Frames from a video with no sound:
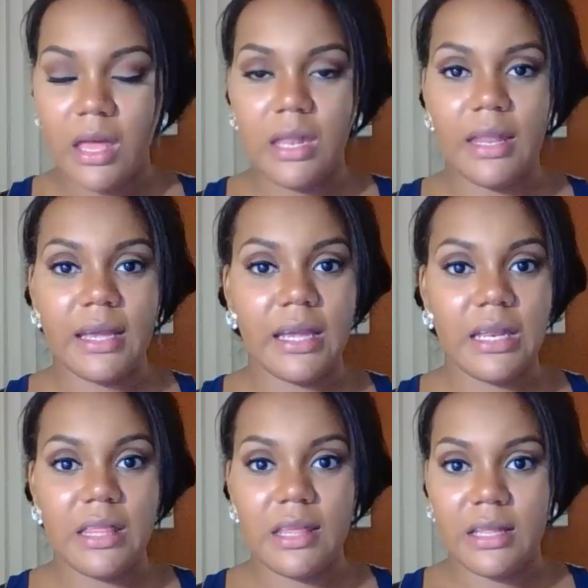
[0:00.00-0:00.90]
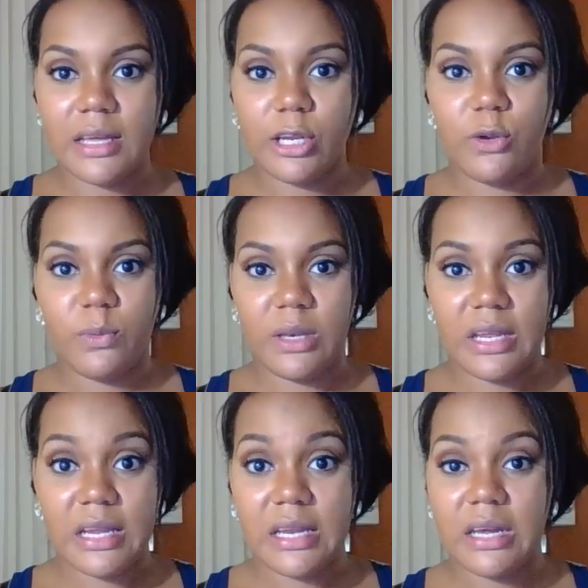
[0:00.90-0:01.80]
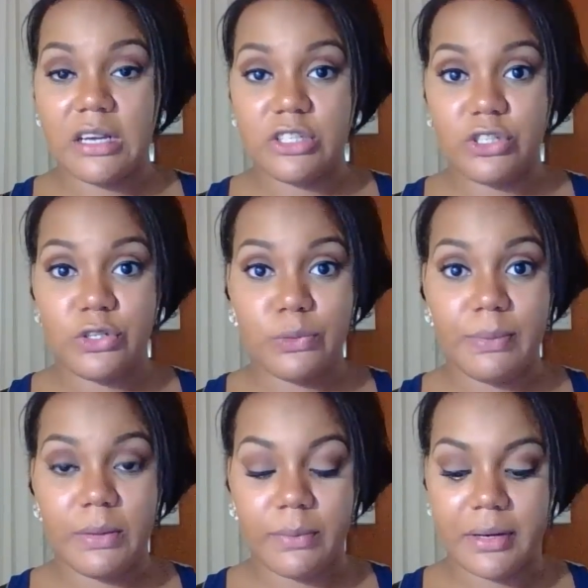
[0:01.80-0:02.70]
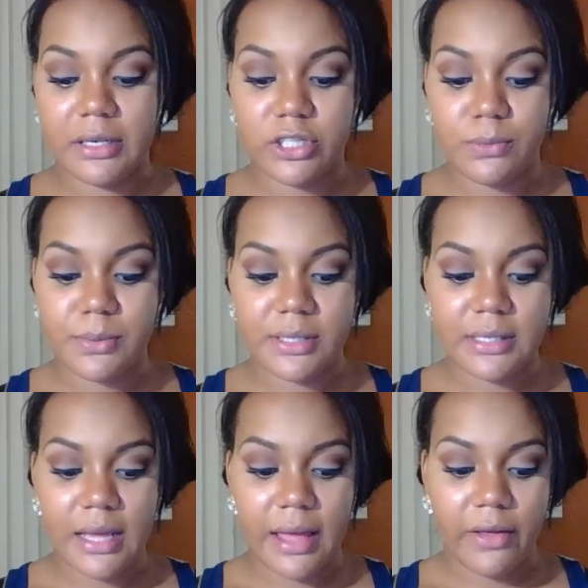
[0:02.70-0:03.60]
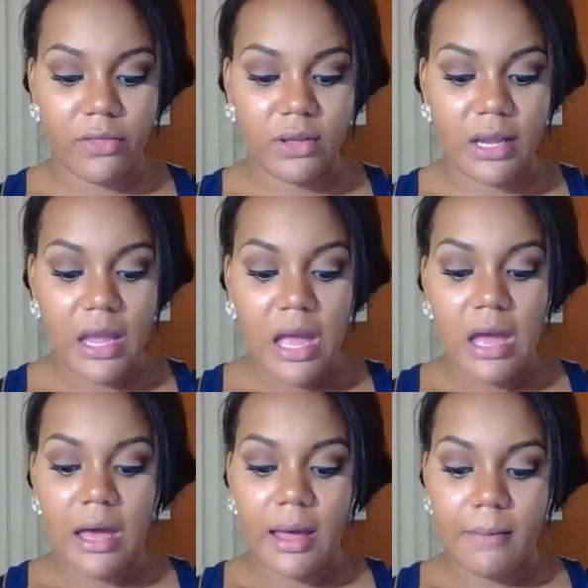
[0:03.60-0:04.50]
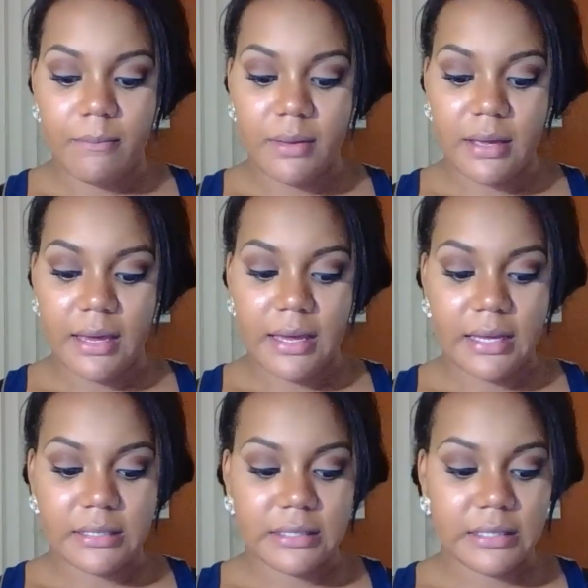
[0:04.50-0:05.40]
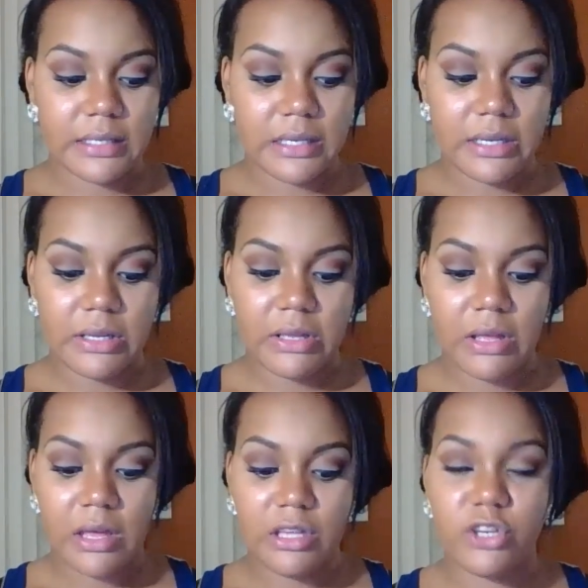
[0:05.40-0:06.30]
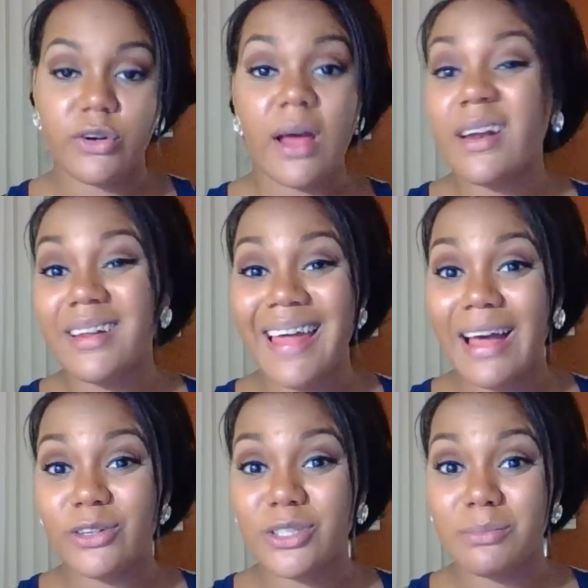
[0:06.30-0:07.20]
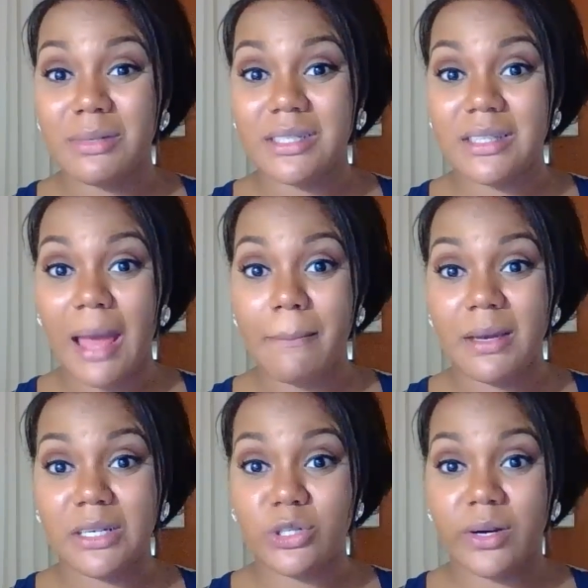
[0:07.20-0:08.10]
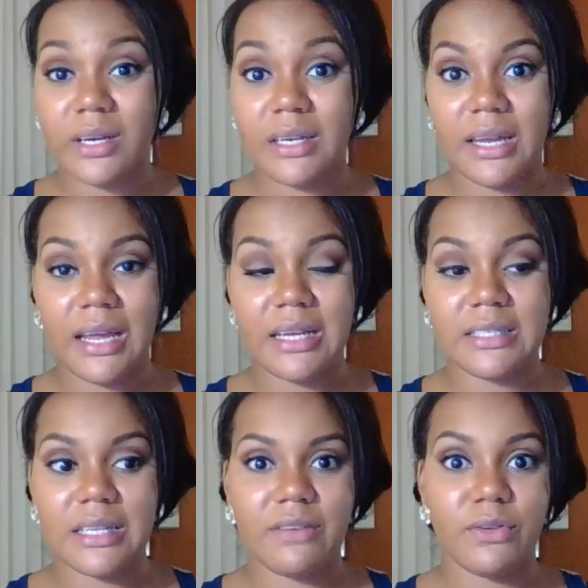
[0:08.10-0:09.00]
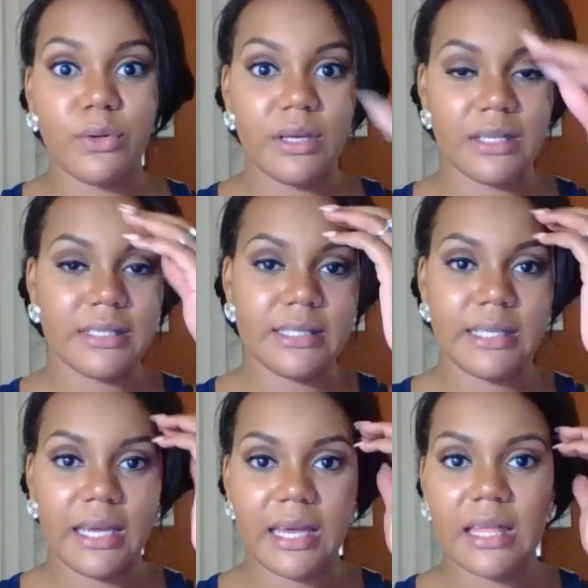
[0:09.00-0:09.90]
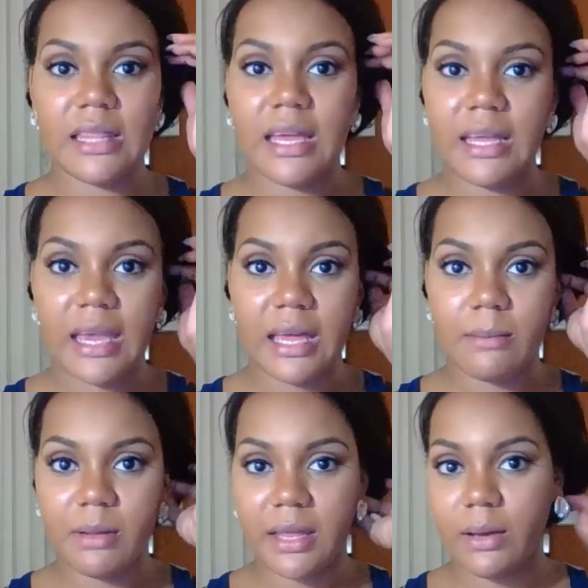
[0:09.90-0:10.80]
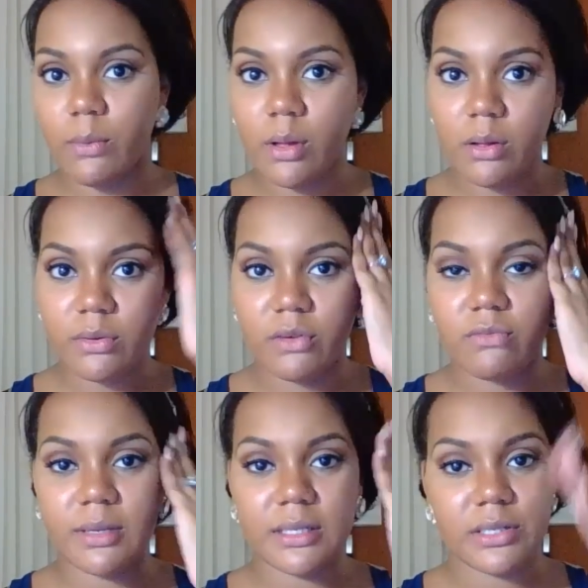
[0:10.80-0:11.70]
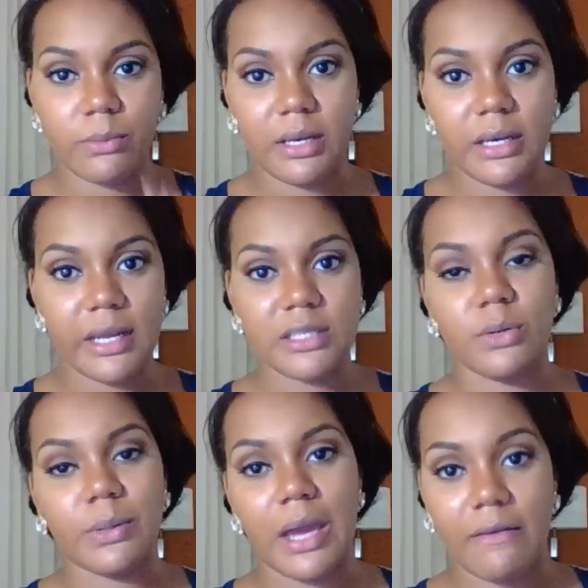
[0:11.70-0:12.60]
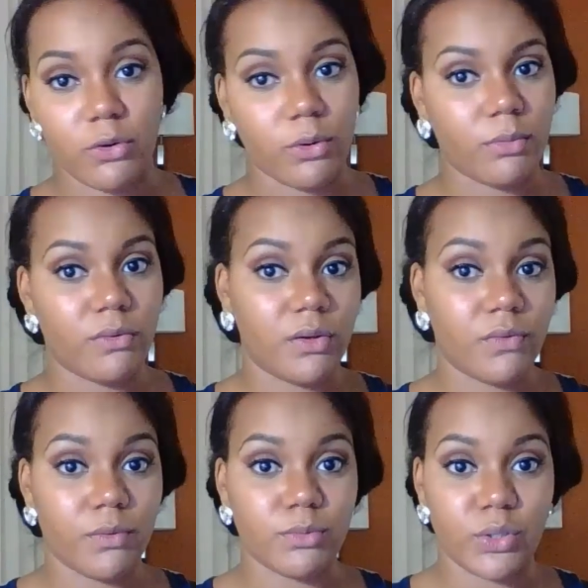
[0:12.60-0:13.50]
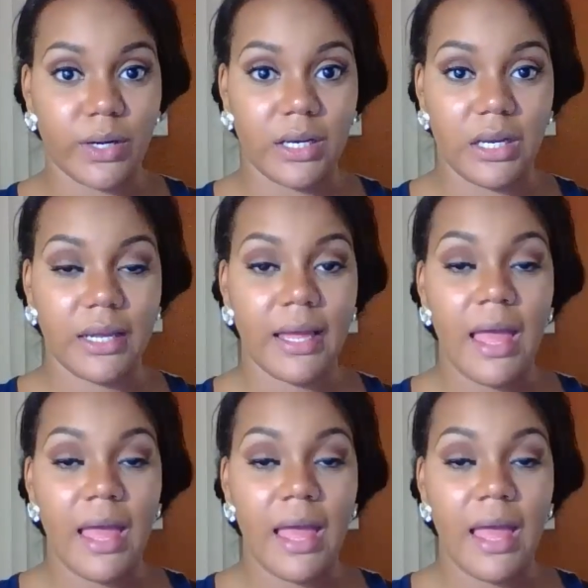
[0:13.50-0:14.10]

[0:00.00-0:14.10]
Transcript: like anything that you need to be 100% healthy, because you're not allowed to miss that many training days. And if you get sick, they can be like, well, you've missed so many days, so we have to remove you from training.